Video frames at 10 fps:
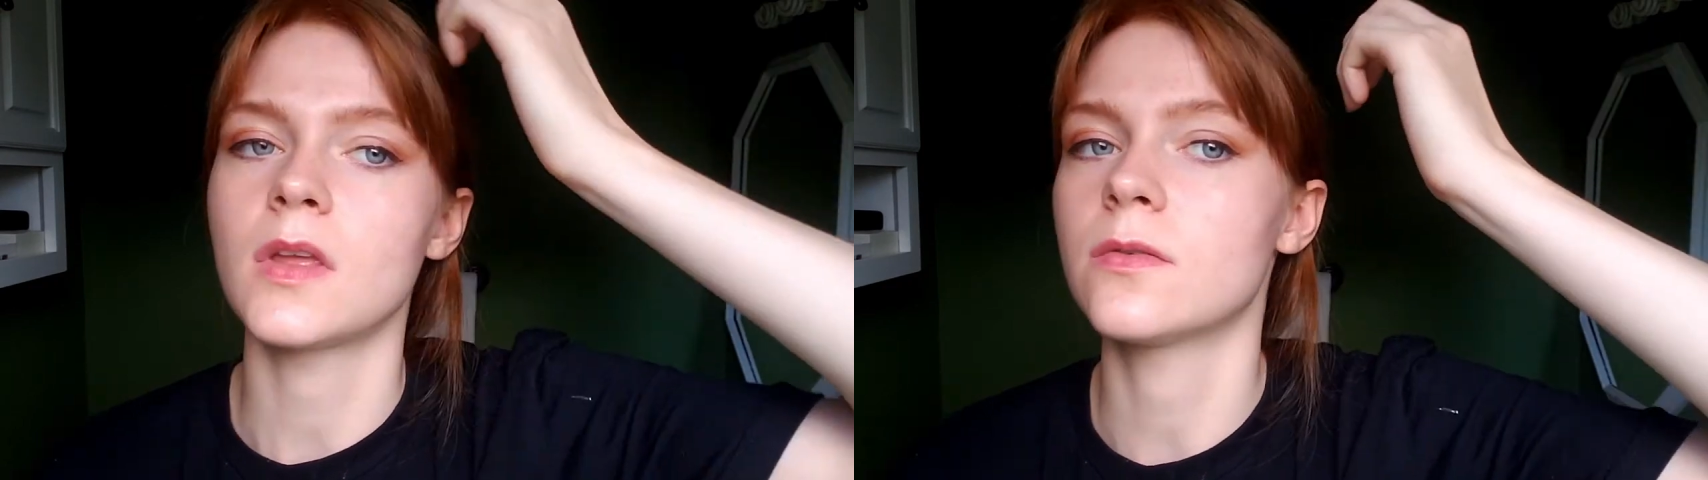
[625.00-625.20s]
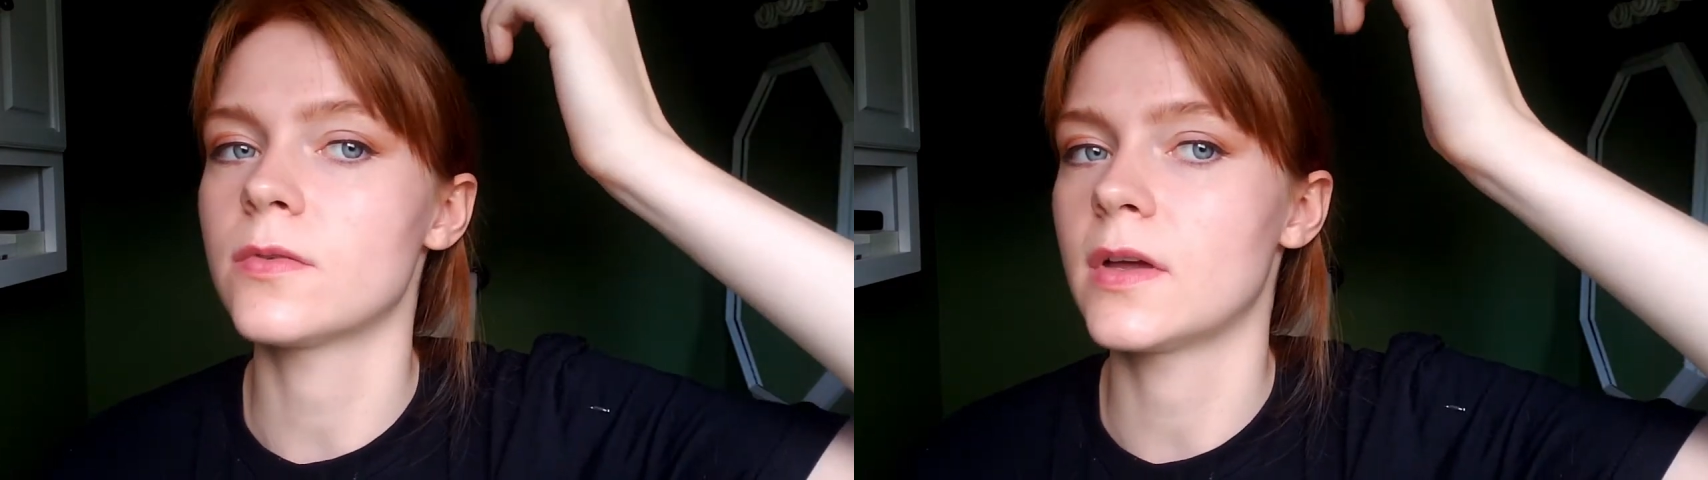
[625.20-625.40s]
I
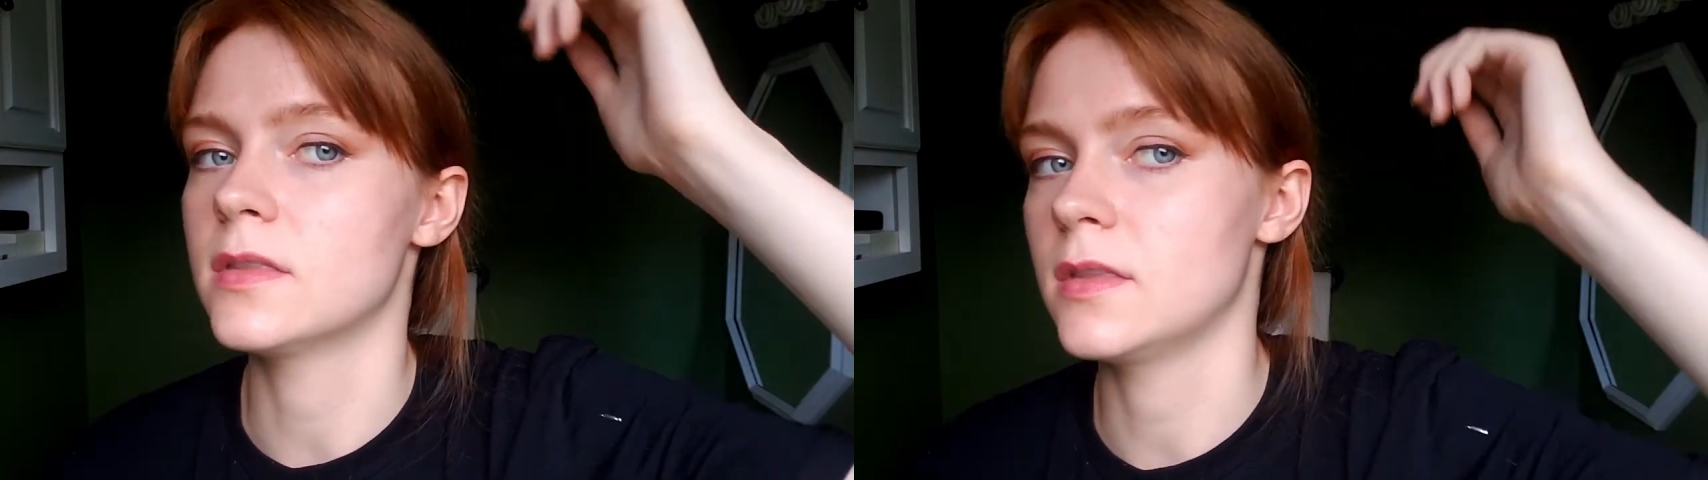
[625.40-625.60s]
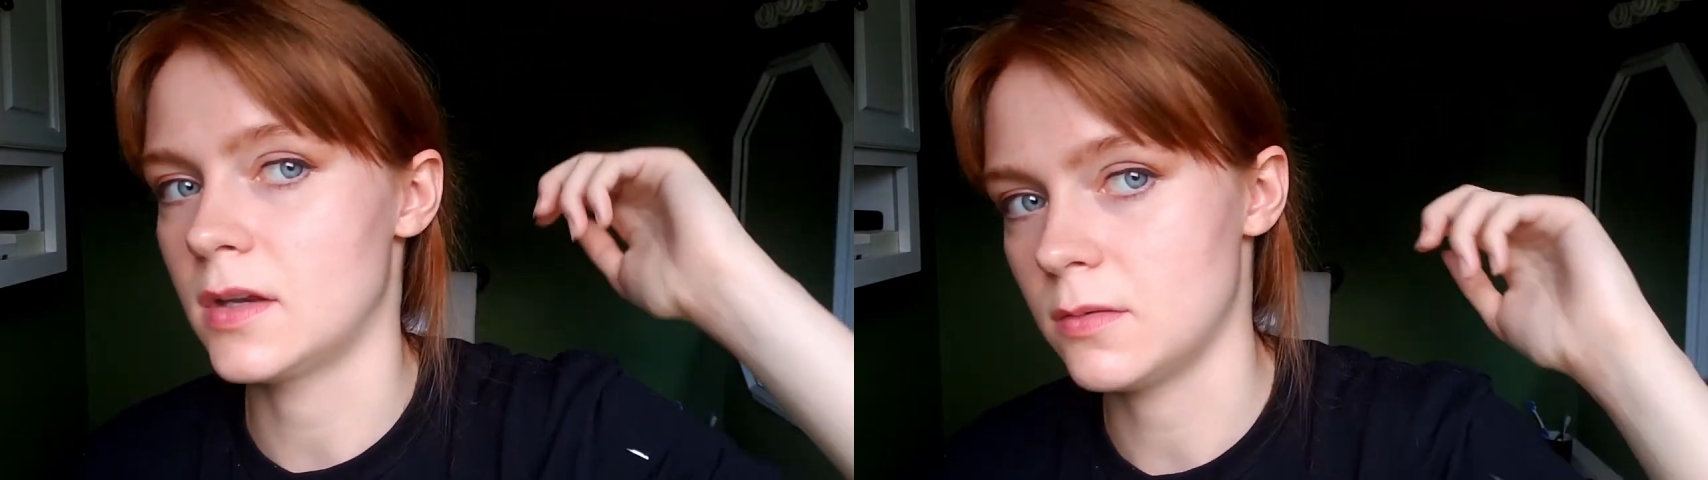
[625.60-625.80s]
find
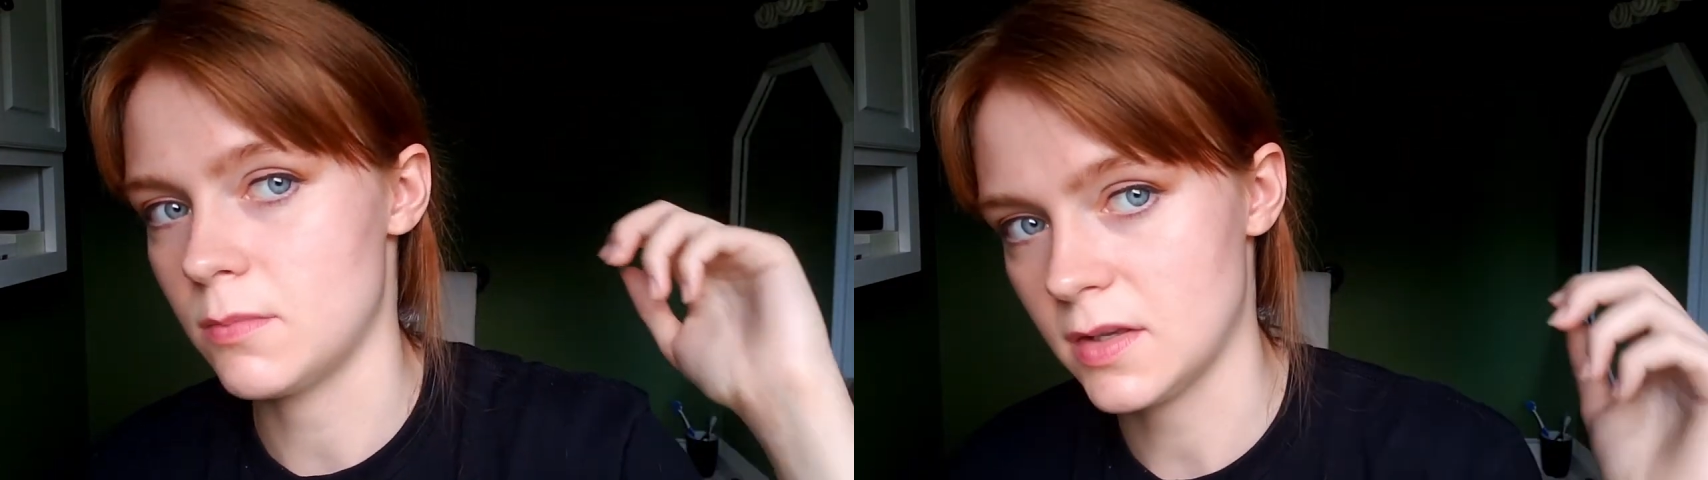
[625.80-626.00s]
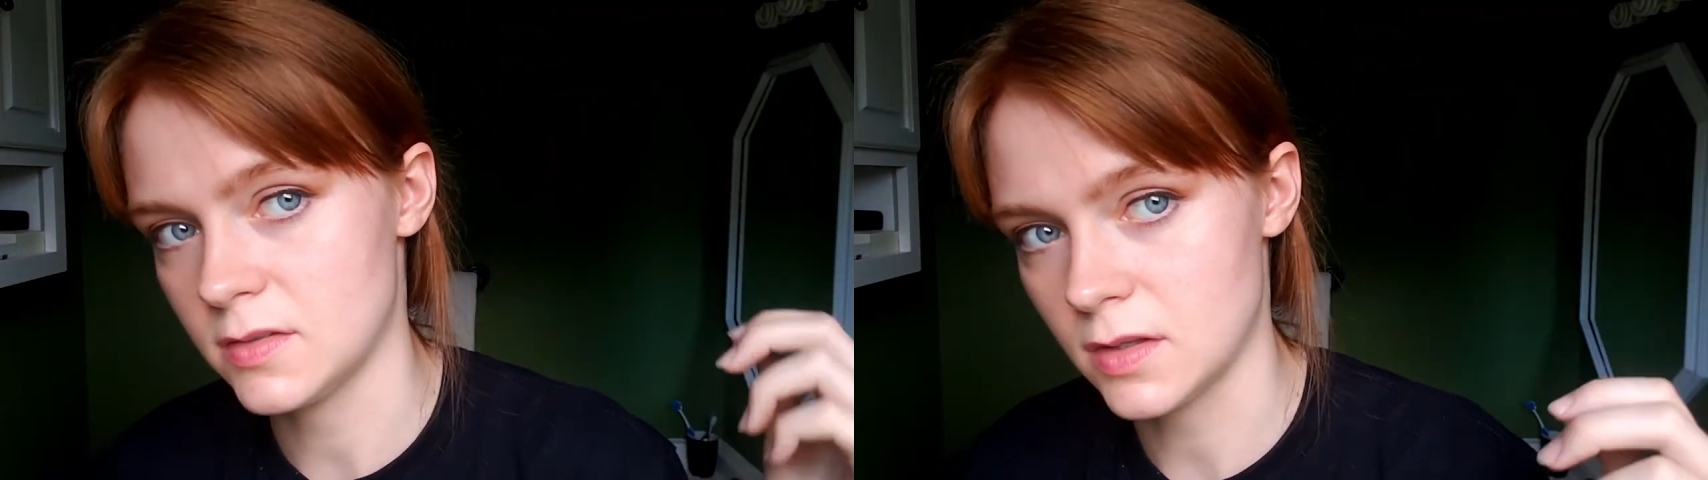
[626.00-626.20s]
that it
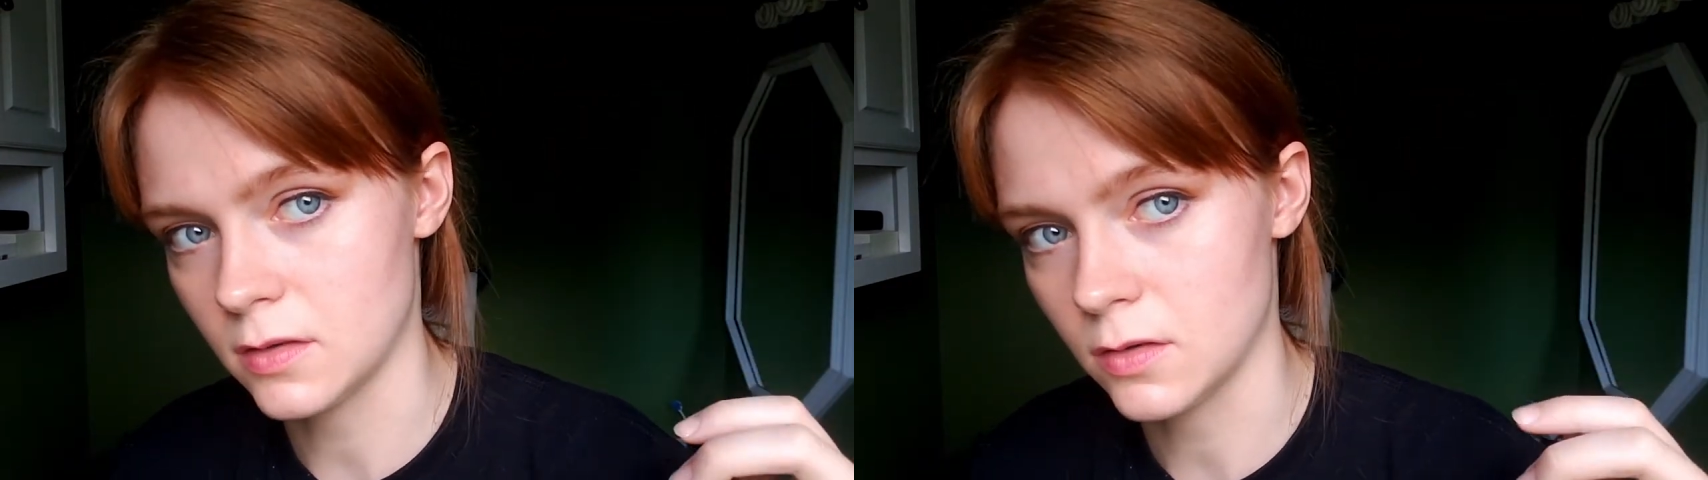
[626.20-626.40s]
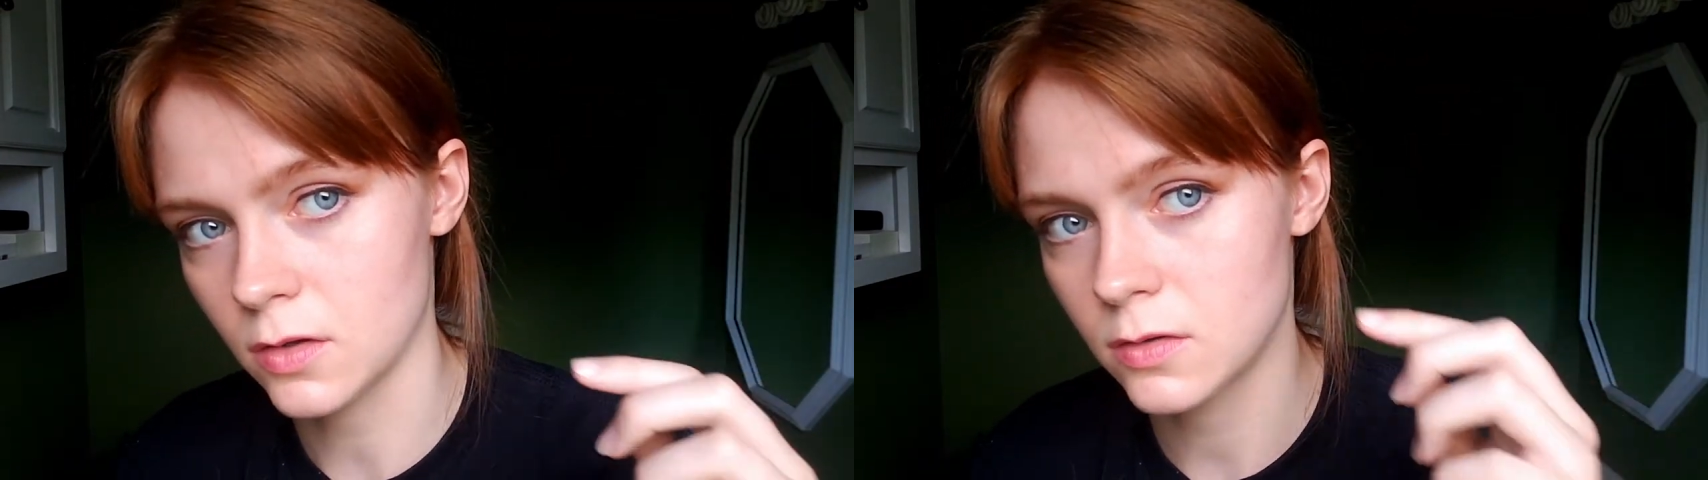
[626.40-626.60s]
makes it
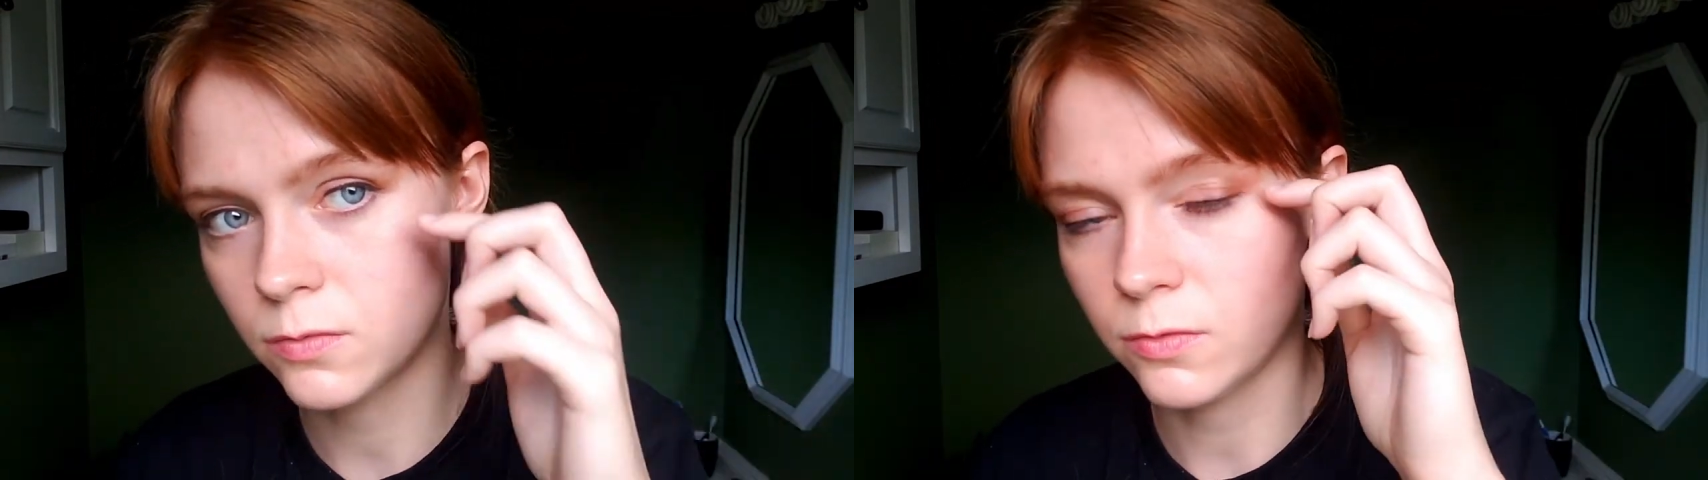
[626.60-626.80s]
look